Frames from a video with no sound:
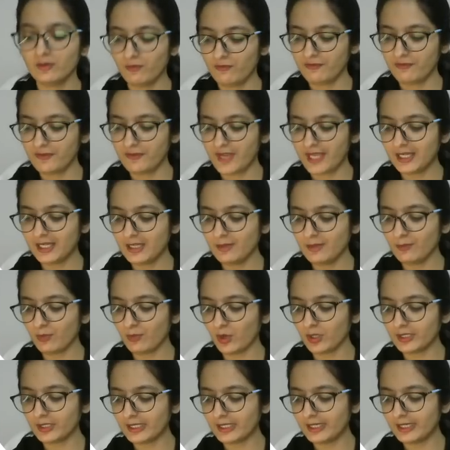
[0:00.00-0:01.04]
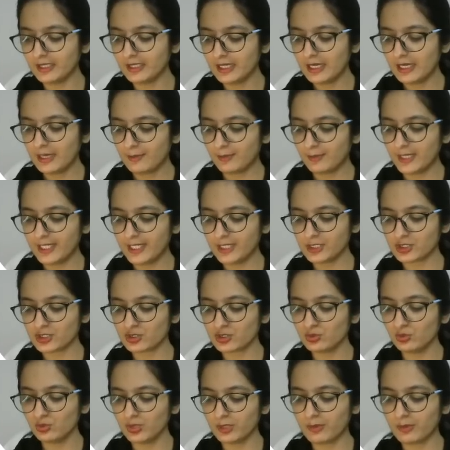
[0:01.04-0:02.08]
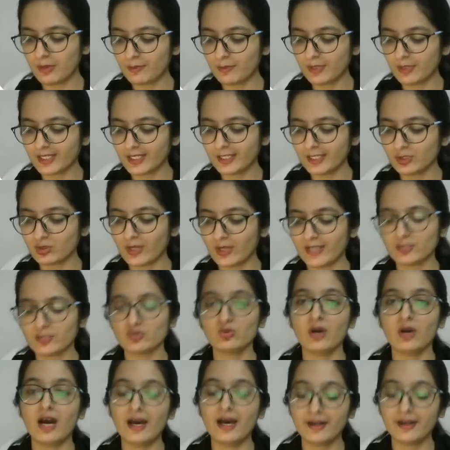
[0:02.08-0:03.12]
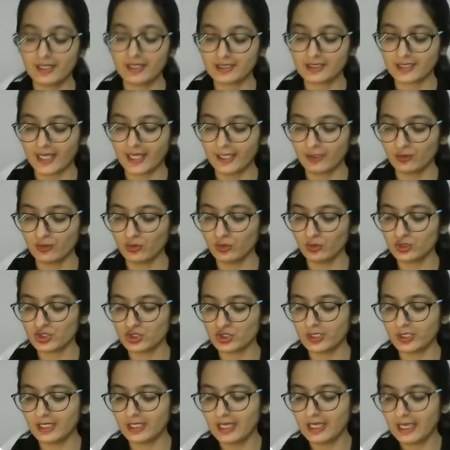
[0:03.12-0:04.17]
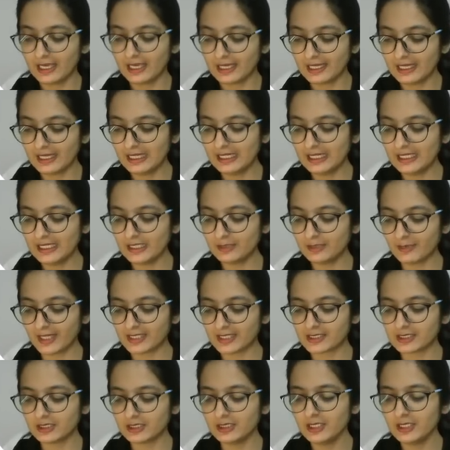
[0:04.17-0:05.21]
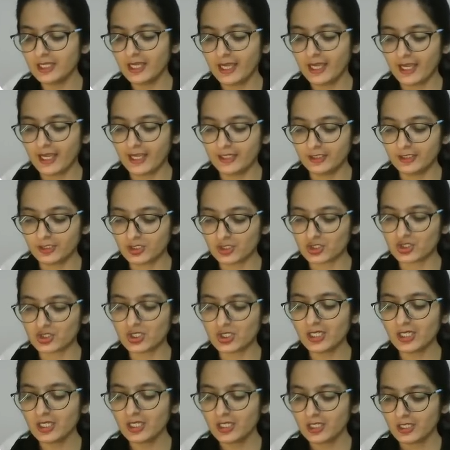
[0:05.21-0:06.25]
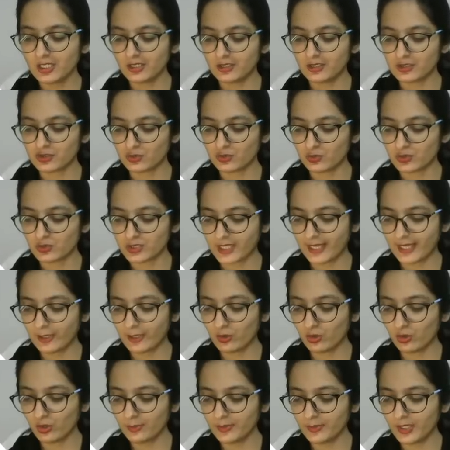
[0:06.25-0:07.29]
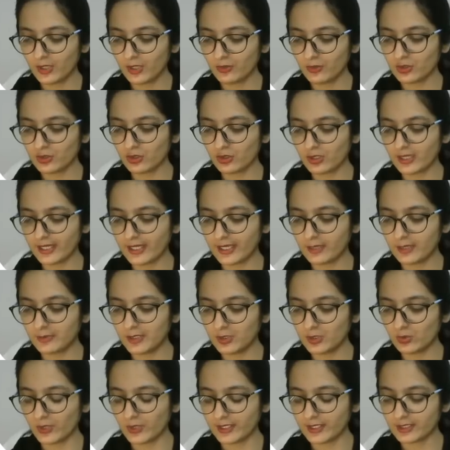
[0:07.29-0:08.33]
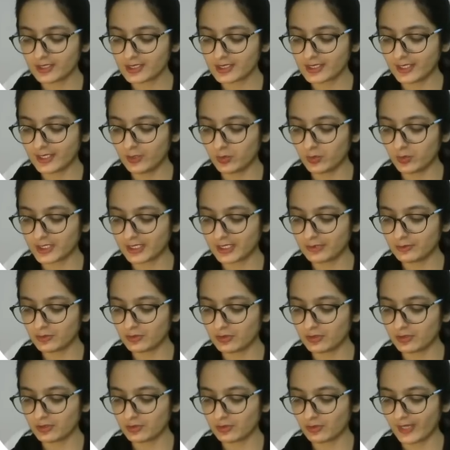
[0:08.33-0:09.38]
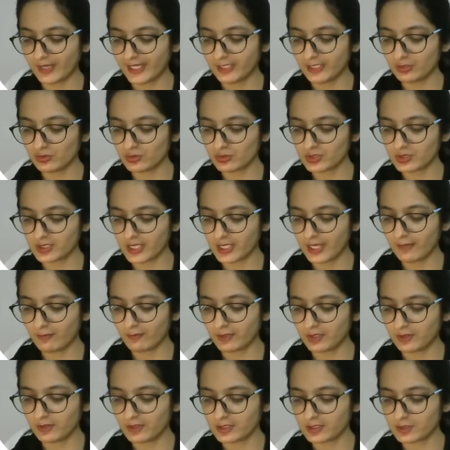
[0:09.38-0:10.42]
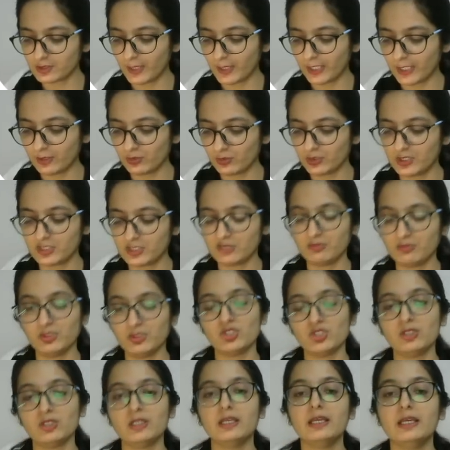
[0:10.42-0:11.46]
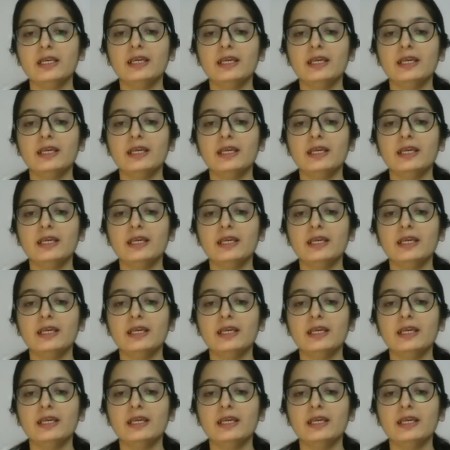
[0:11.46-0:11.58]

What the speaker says: Very important. Please do remember that, so as to harness hydrogen, helium as a energy resource. I hope now you all are able to understand what I'm trying to say with respect to this mission.